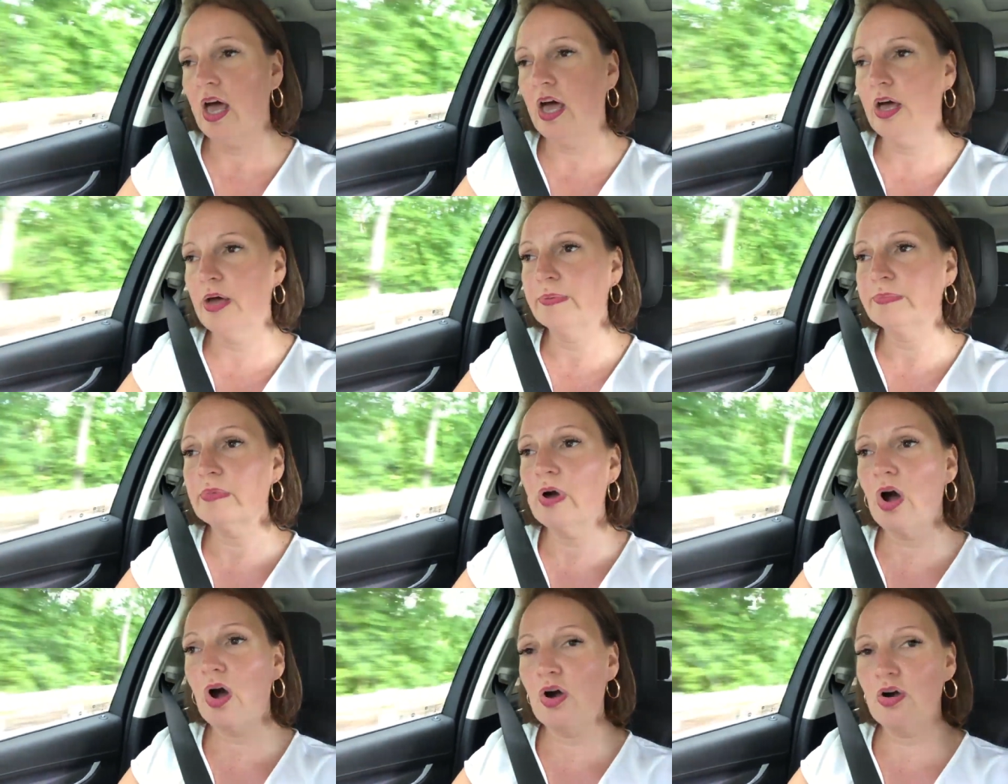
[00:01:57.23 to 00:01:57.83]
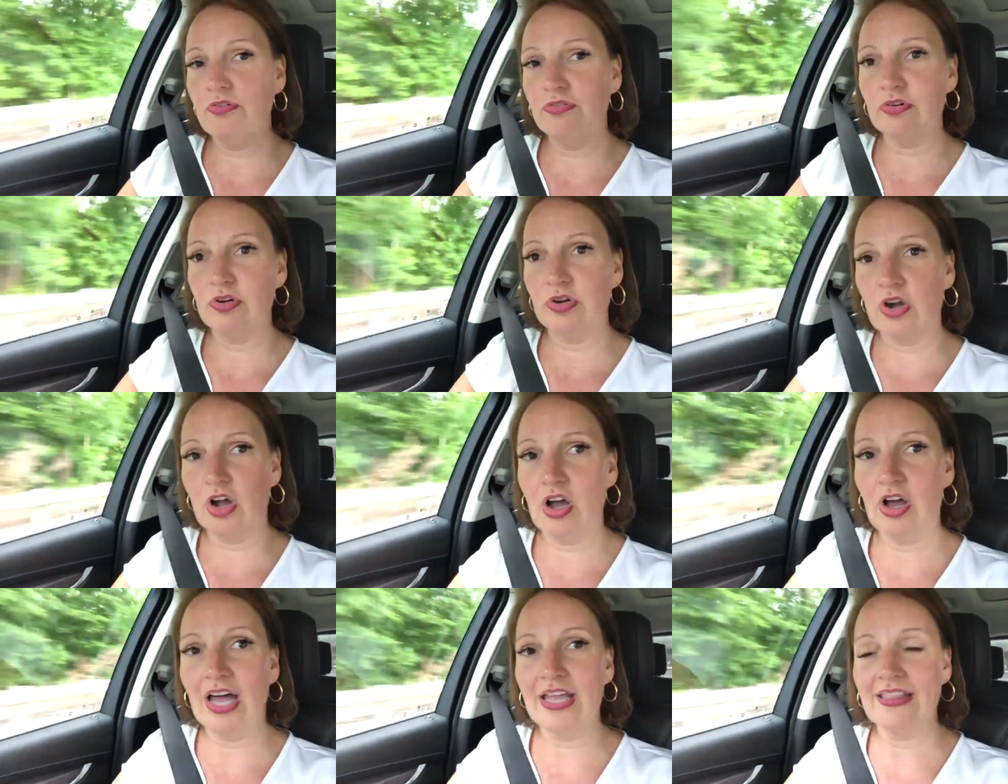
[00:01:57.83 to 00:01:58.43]
Um,
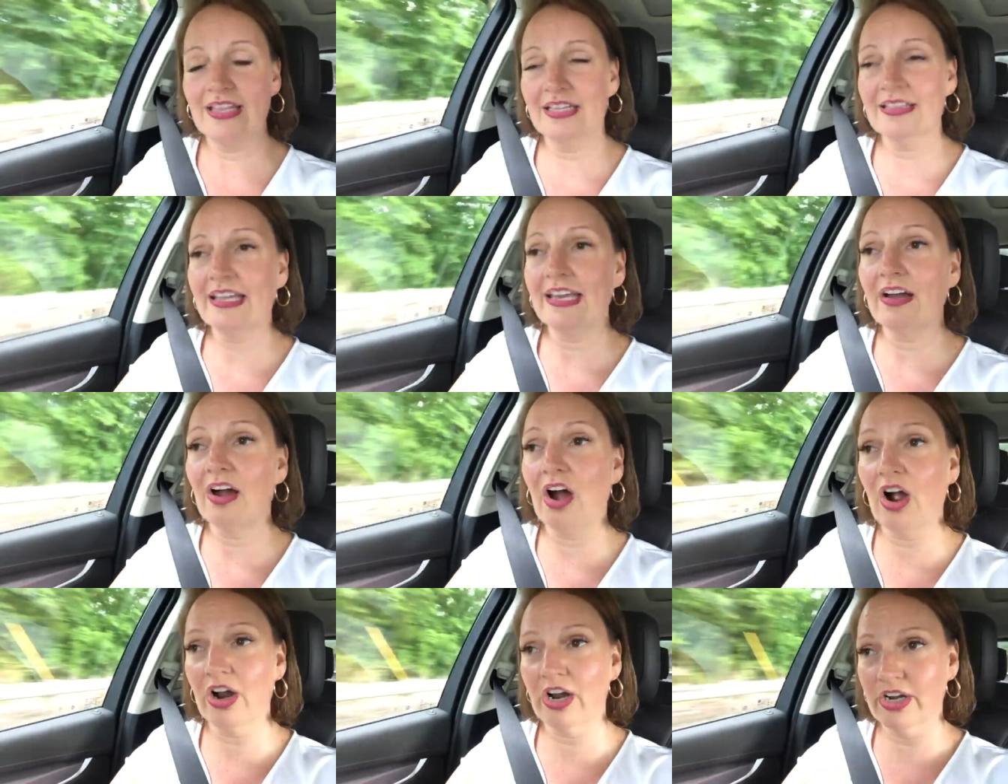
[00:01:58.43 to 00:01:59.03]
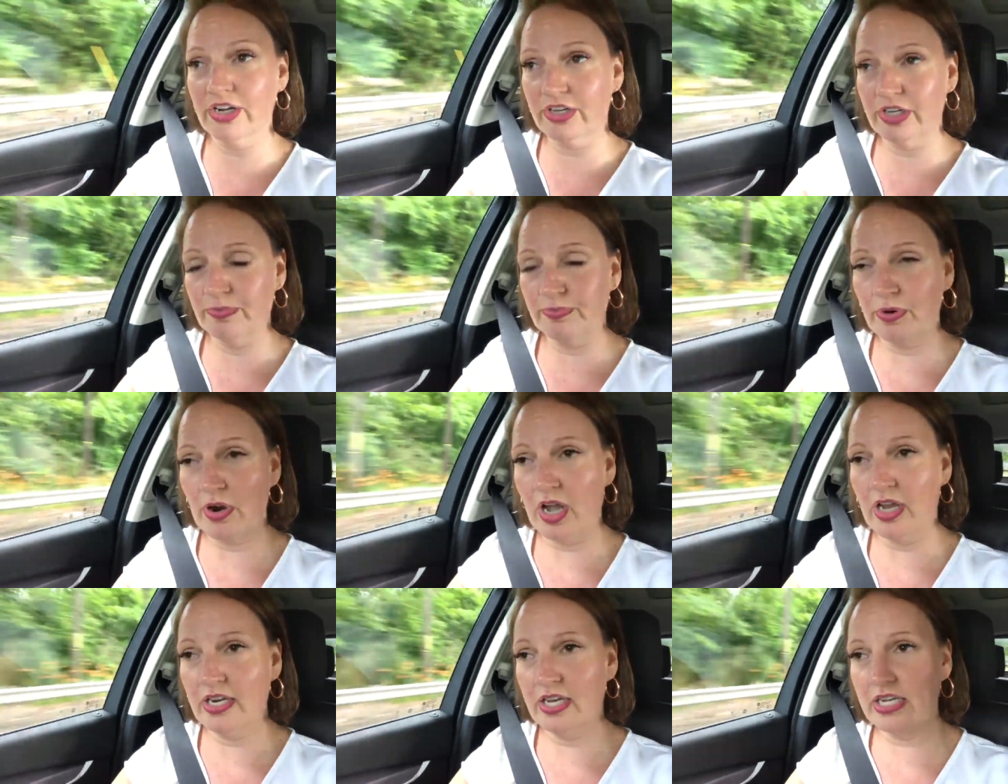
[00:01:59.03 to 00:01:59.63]
overall, I think they are a
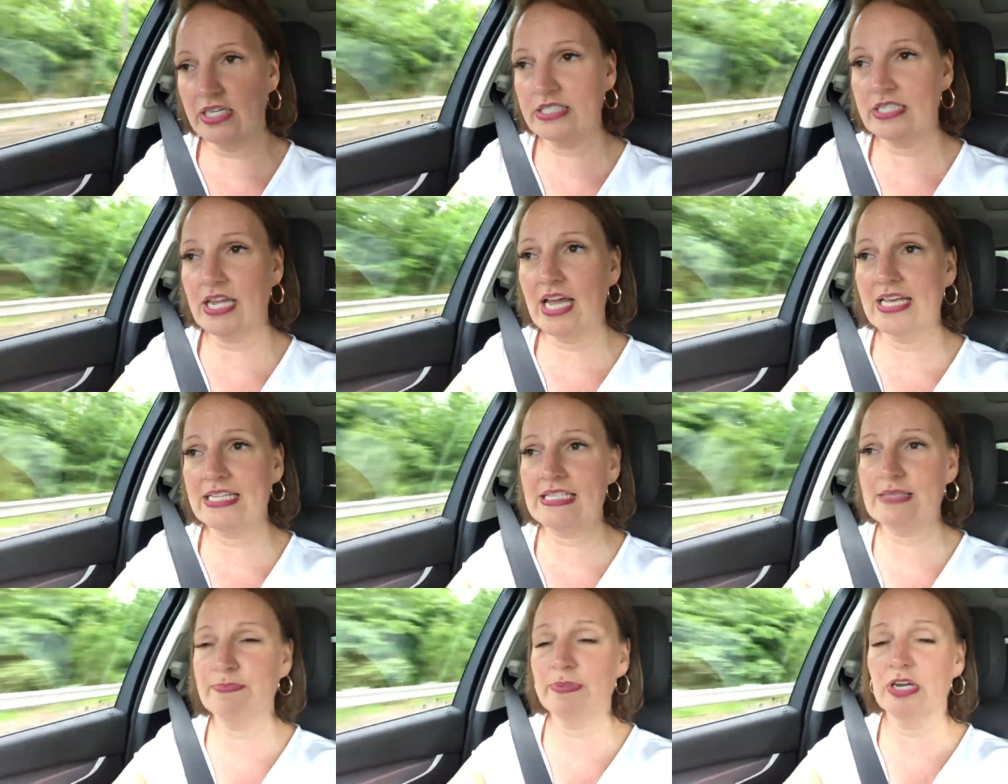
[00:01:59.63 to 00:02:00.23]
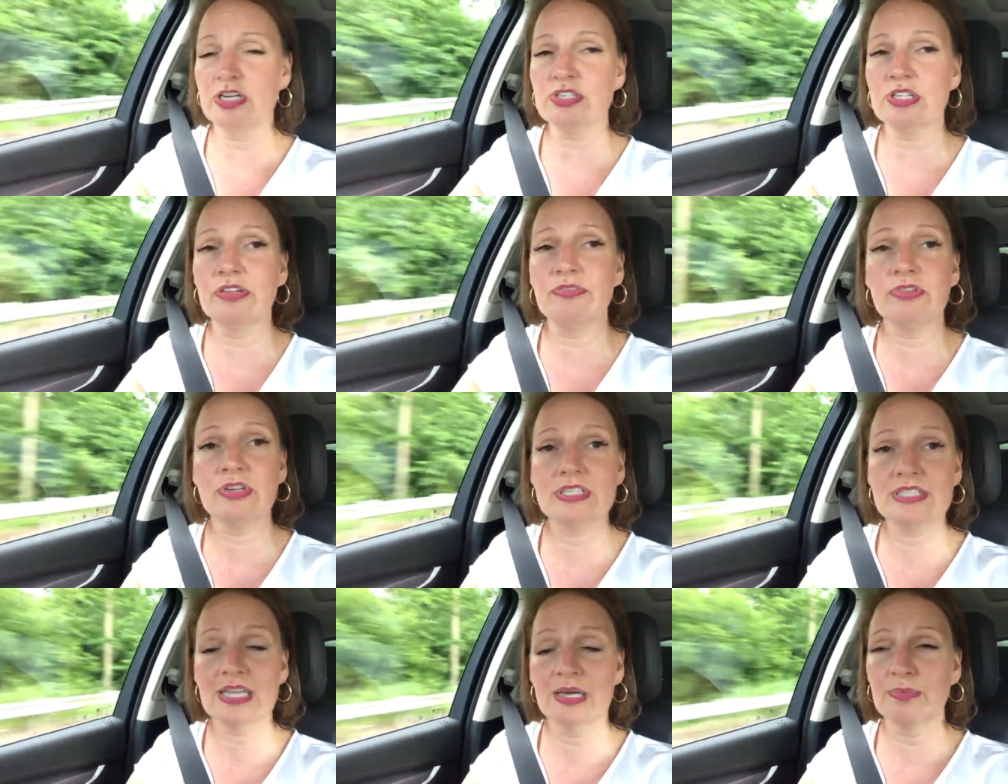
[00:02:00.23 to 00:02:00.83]
good product,
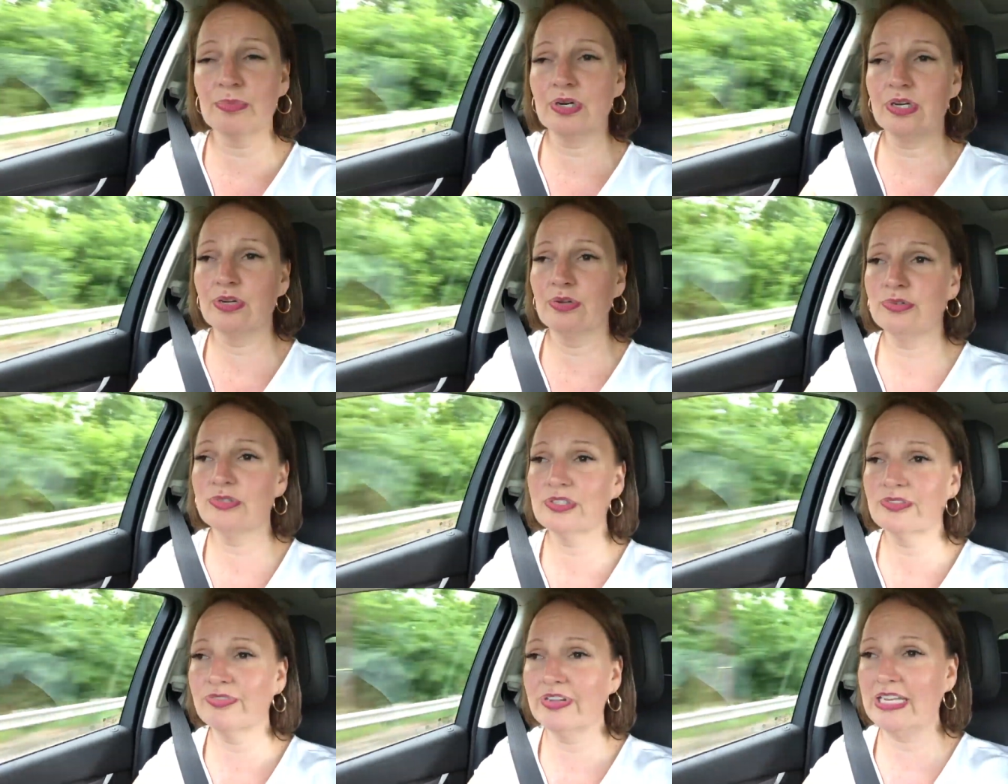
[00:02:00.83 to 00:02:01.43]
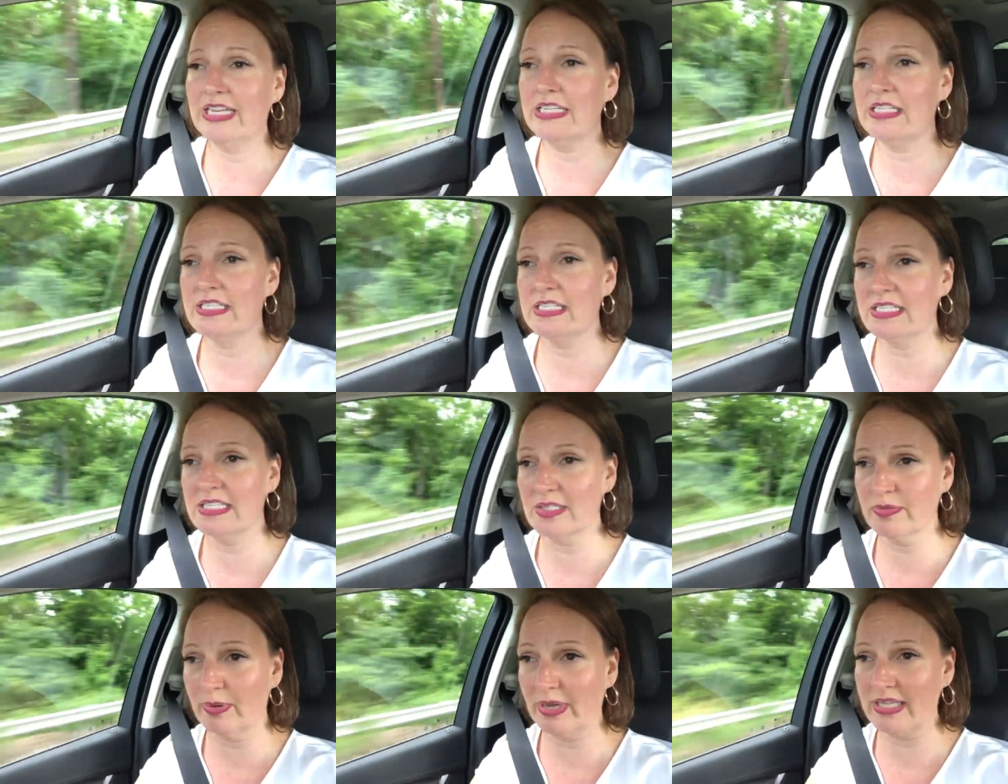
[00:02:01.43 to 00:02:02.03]
especially for someone whose feet
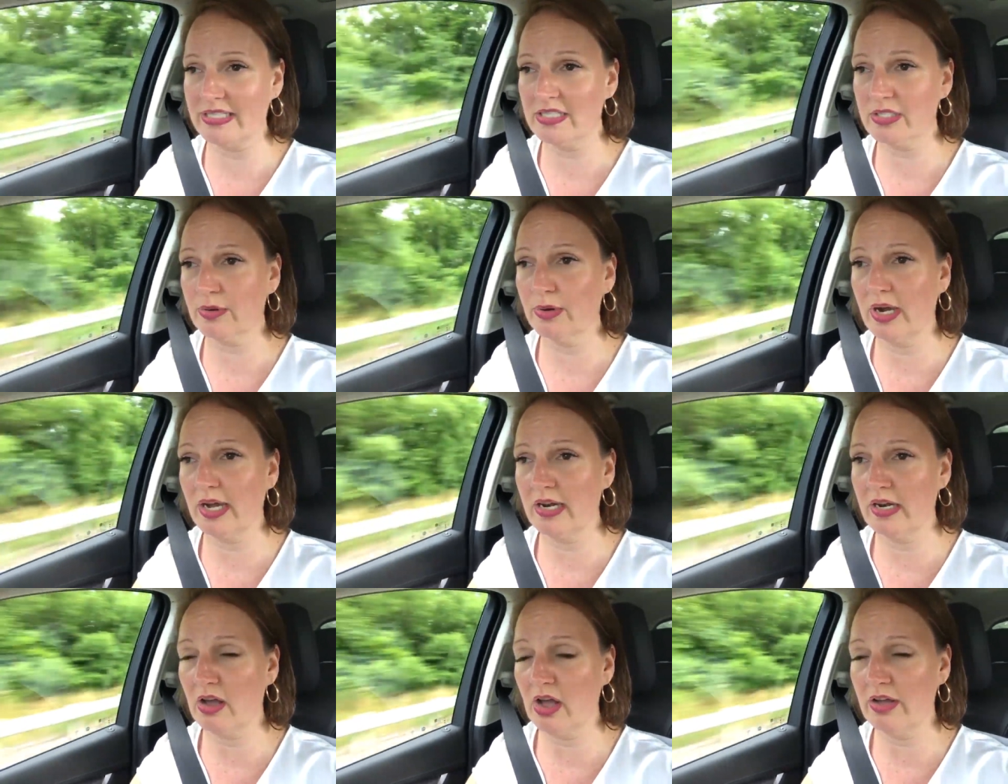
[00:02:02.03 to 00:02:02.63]
sweats quite